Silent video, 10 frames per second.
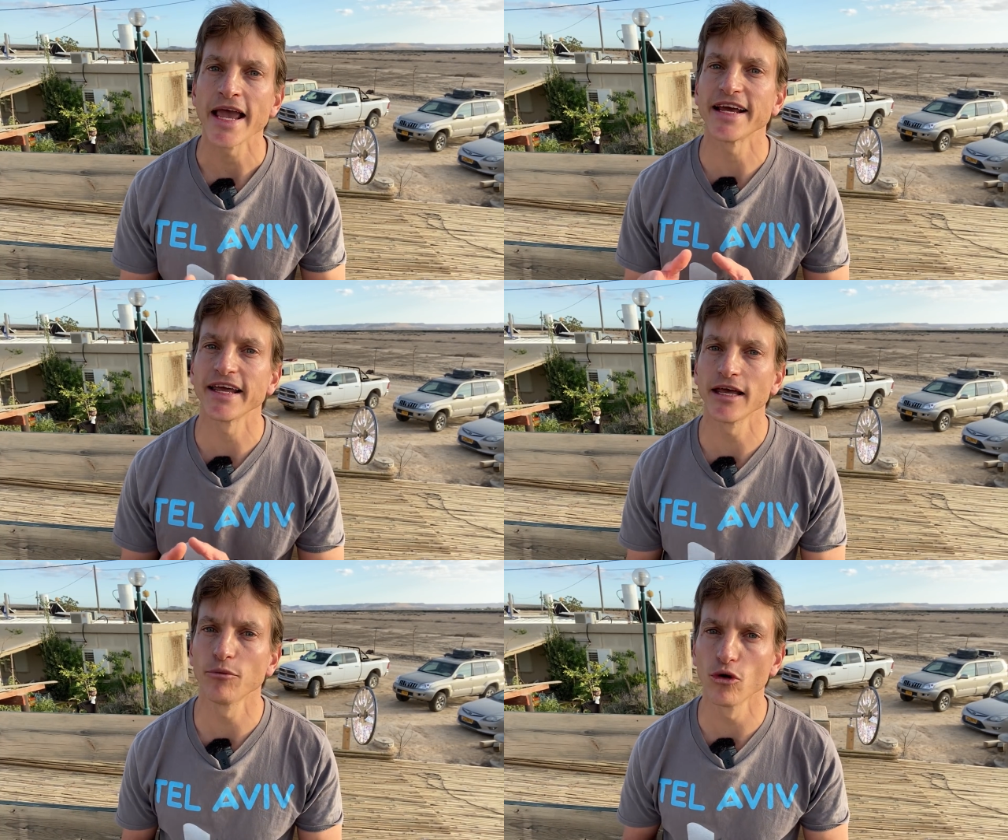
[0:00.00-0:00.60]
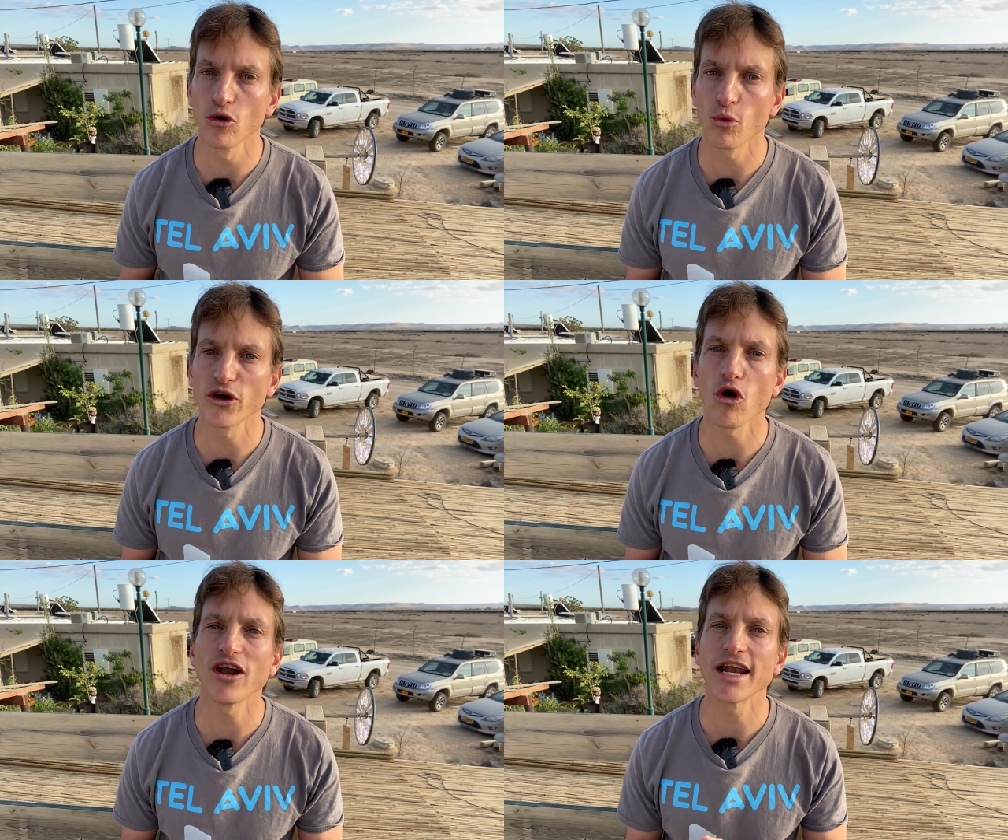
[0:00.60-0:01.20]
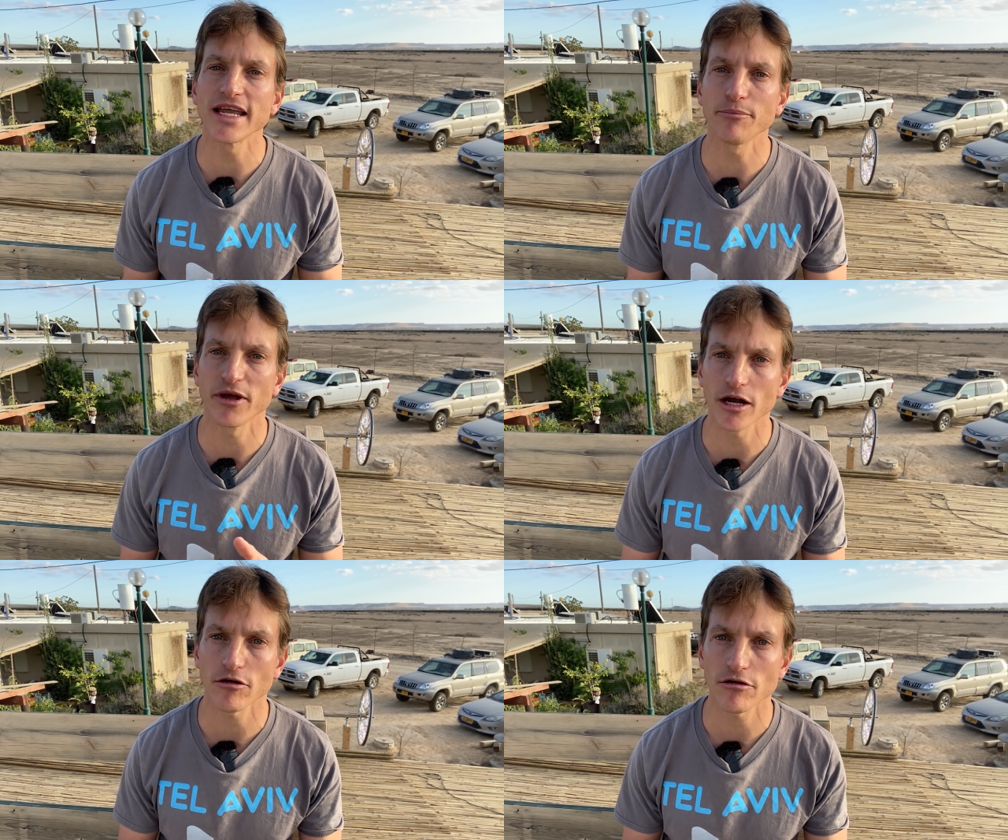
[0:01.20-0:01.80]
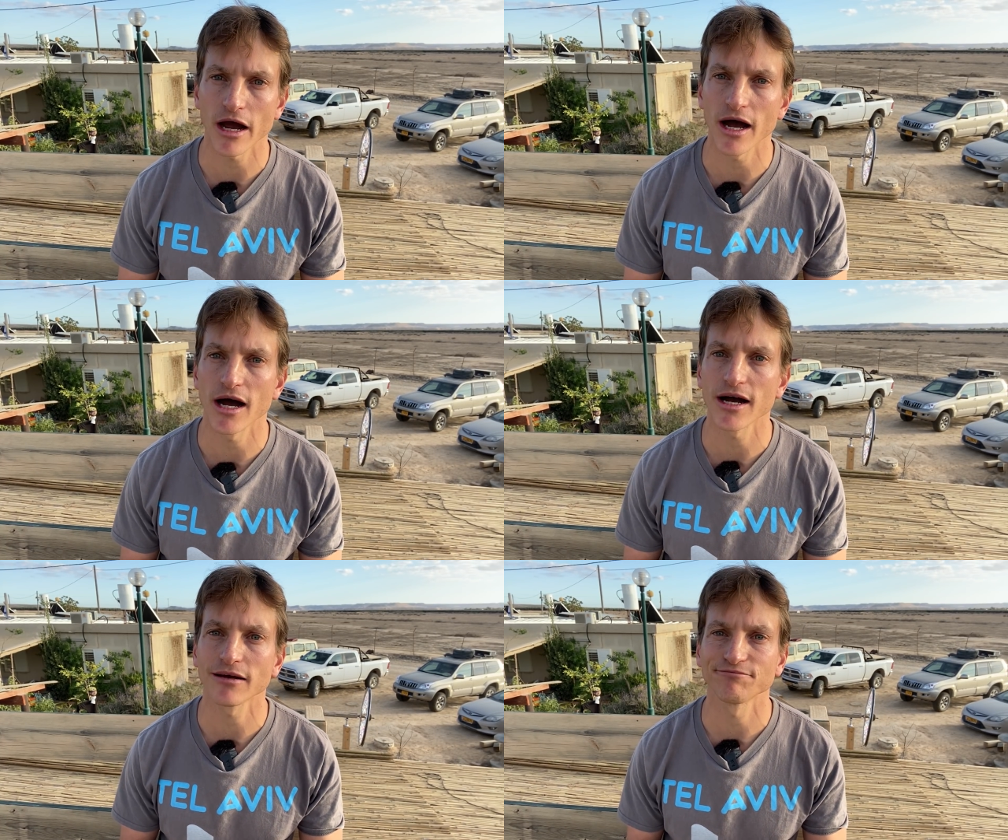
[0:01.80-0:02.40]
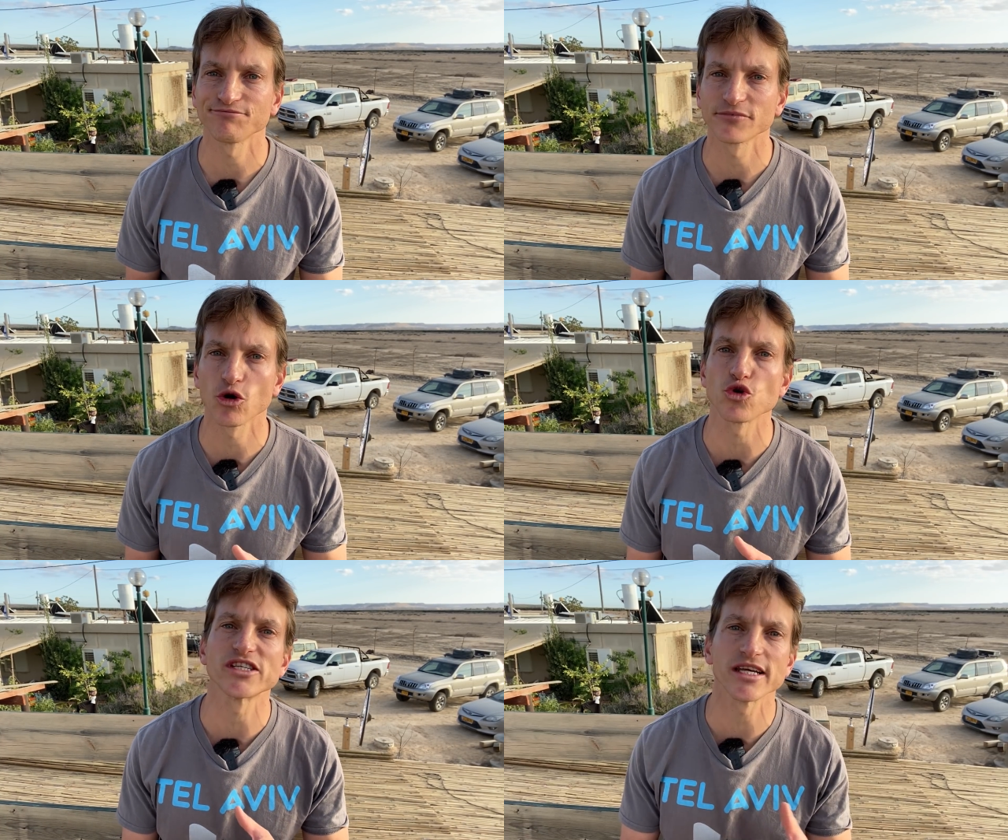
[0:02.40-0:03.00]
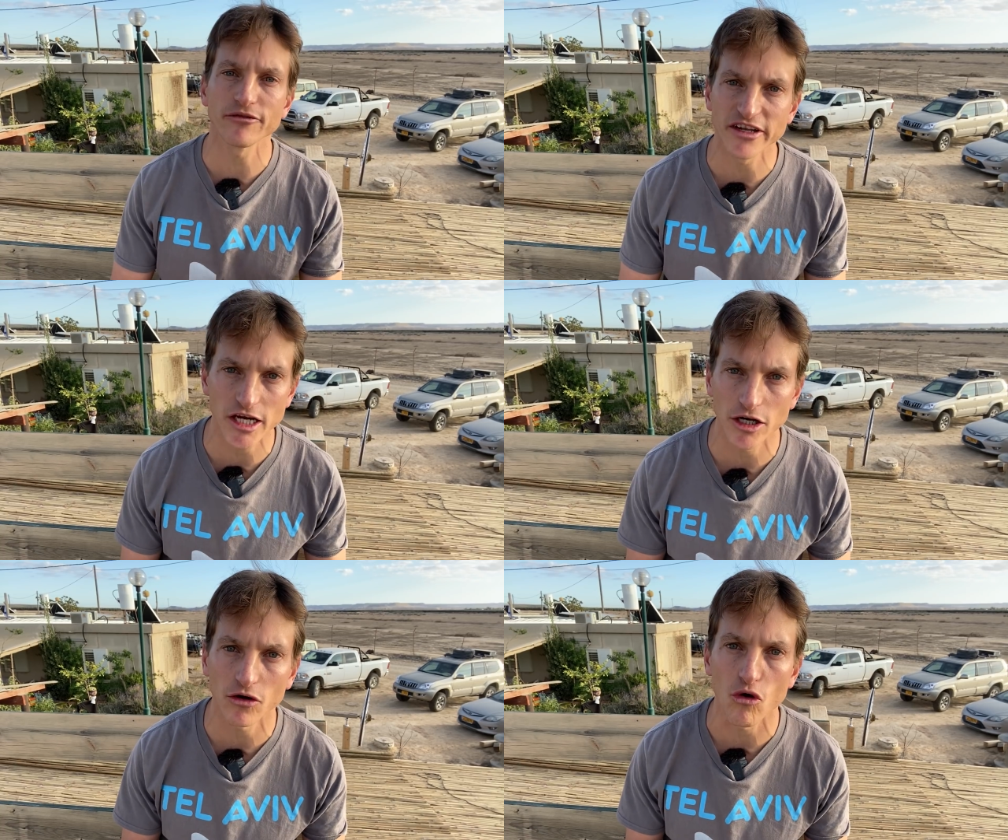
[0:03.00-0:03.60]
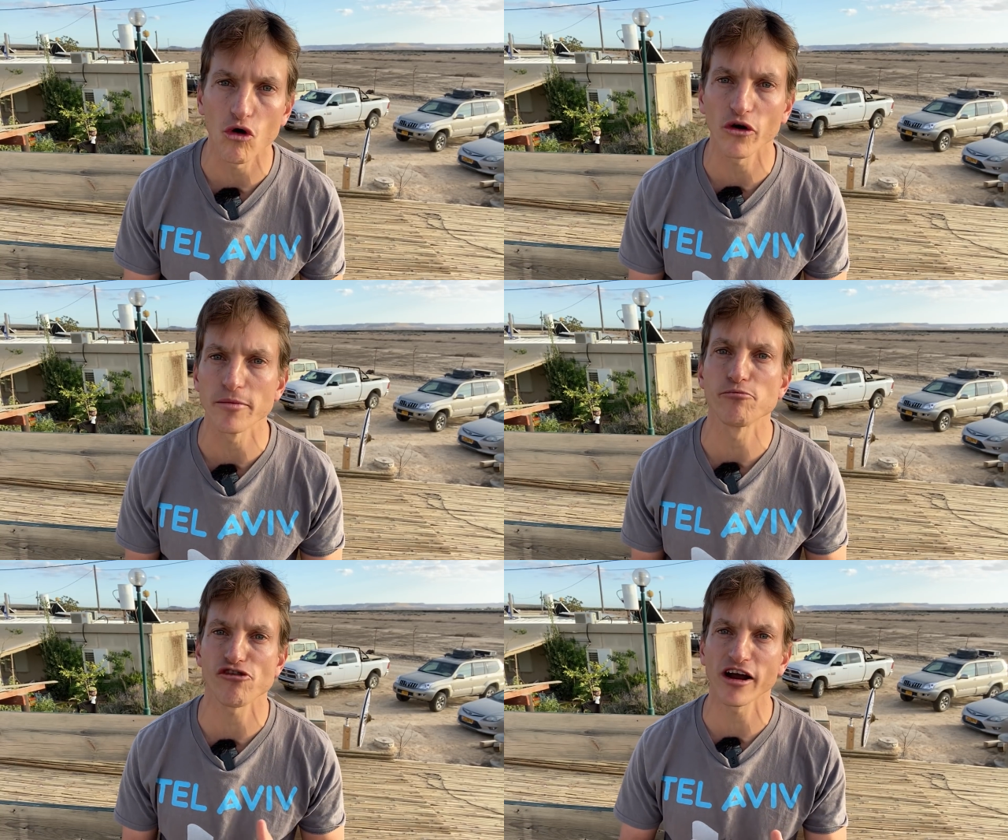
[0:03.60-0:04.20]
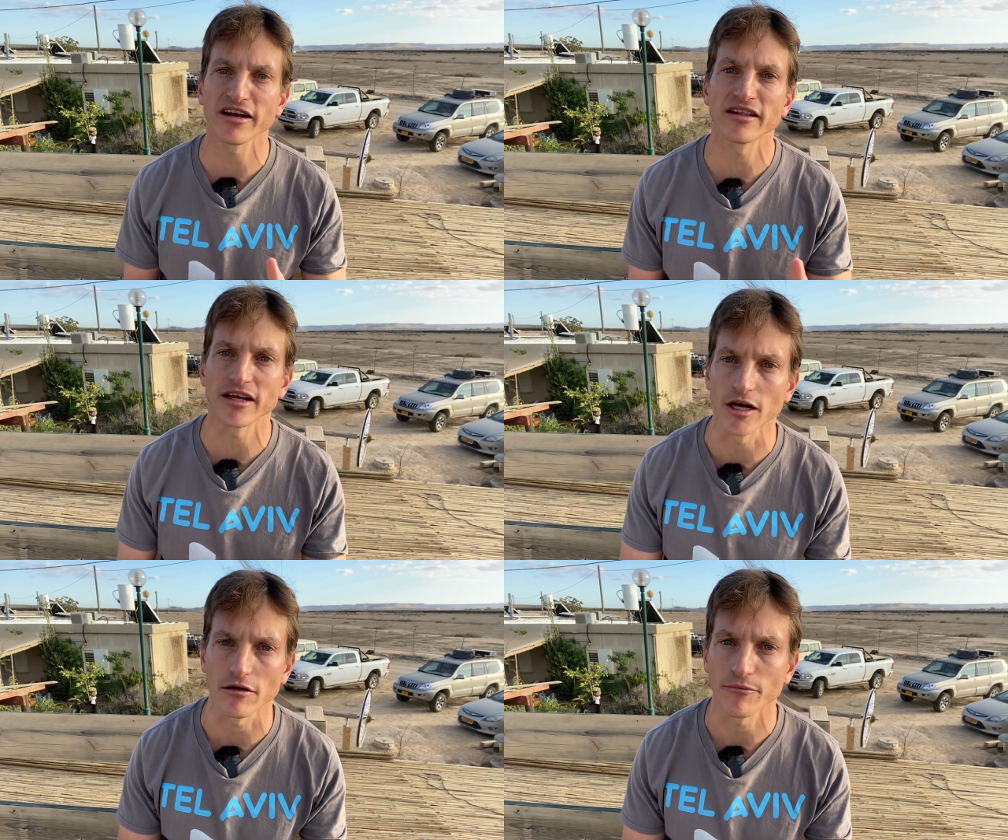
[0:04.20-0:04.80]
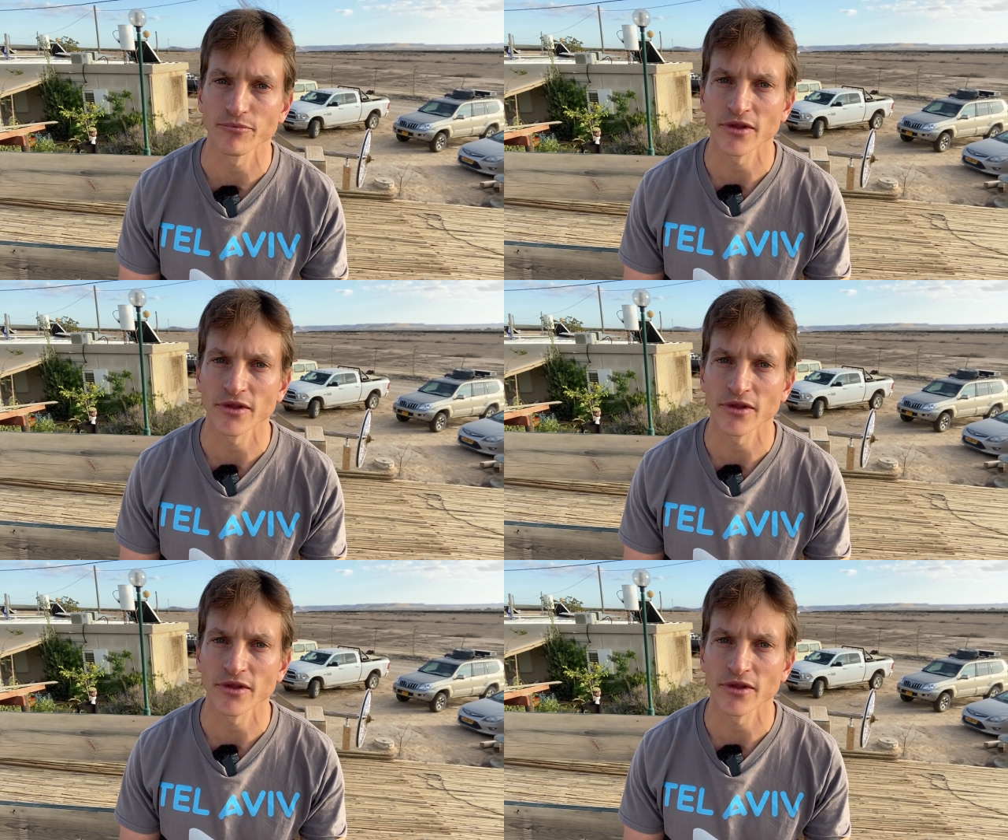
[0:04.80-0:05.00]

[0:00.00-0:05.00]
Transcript: In Hebrew, we call a leap year a conceived year or impregnant year.